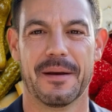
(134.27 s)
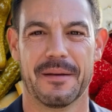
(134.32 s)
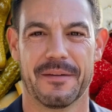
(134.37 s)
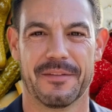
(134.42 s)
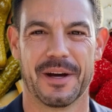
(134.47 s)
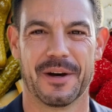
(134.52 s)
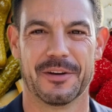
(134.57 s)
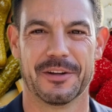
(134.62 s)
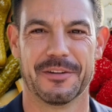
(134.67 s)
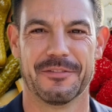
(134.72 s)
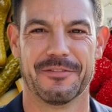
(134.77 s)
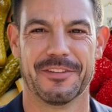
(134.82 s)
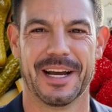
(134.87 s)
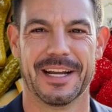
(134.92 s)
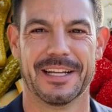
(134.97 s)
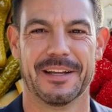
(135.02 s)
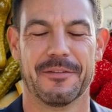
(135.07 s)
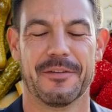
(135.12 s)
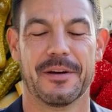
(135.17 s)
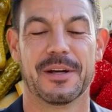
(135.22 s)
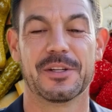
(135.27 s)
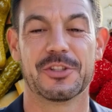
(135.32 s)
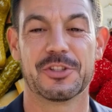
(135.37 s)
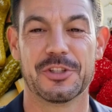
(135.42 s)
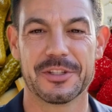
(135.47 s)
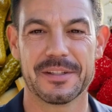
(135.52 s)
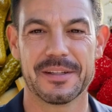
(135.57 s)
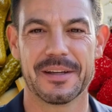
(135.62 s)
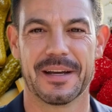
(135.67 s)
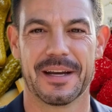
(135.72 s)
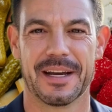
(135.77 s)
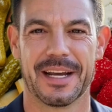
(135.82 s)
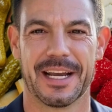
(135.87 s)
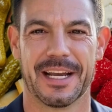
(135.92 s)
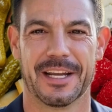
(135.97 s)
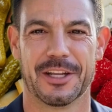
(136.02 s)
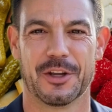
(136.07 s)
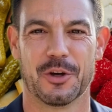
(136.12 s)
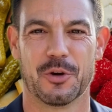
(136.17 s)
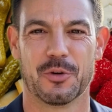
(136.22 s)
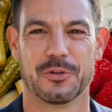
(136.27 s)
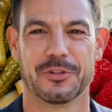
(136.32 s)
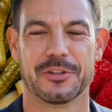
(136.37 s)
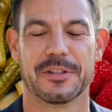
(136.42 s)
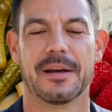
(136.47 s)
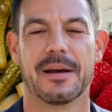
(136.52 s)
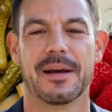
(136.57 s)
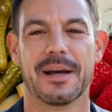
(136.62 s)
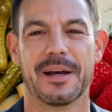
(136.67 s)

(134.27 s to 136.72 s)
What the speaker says: found in fatty fish, egg yolks,